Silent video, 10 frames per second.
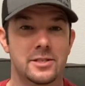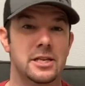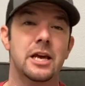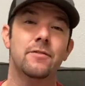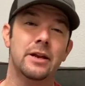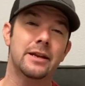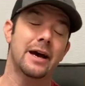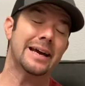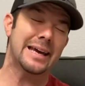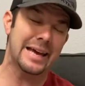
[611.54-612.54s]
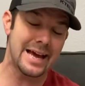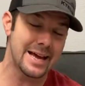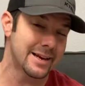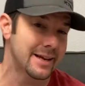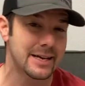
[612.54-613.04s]
even
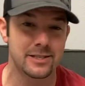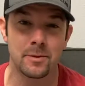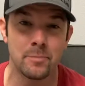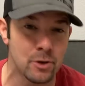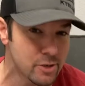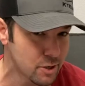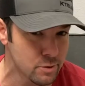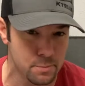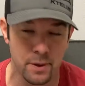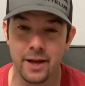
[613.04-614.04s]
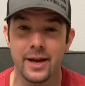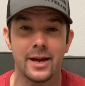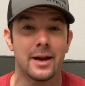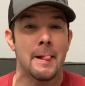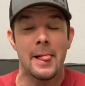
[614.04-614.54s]
again as the music was
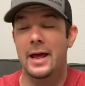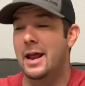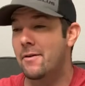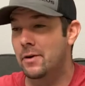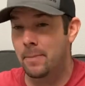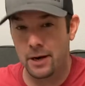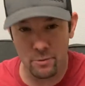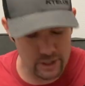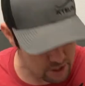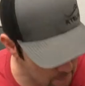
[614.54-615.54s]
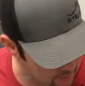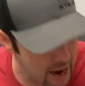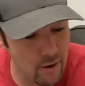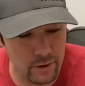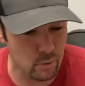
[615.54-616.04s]
playing and everybody was to
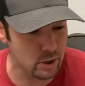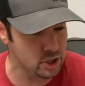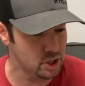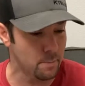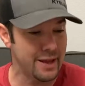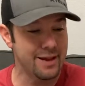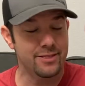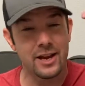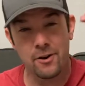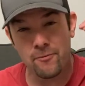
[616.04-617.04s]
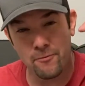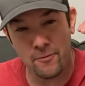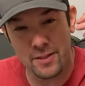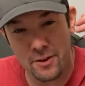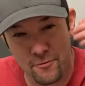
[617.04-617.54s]
bow and worship in their
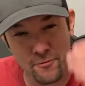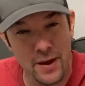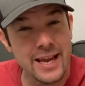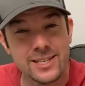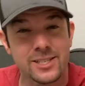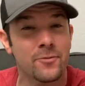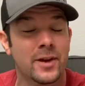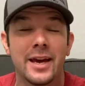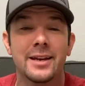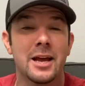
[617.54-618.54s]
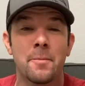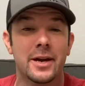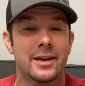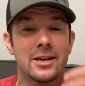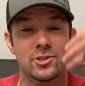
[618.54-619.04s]
in the face of King
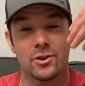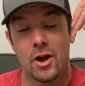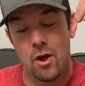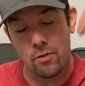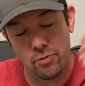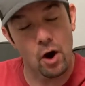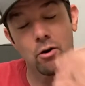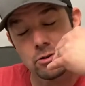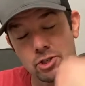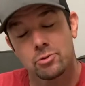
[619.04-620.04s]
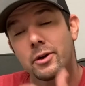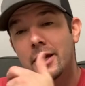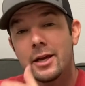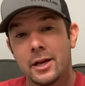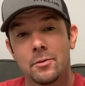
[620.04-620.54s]
Nebuchadnezzar those
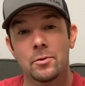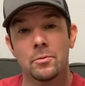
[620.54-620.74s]
three Hebrew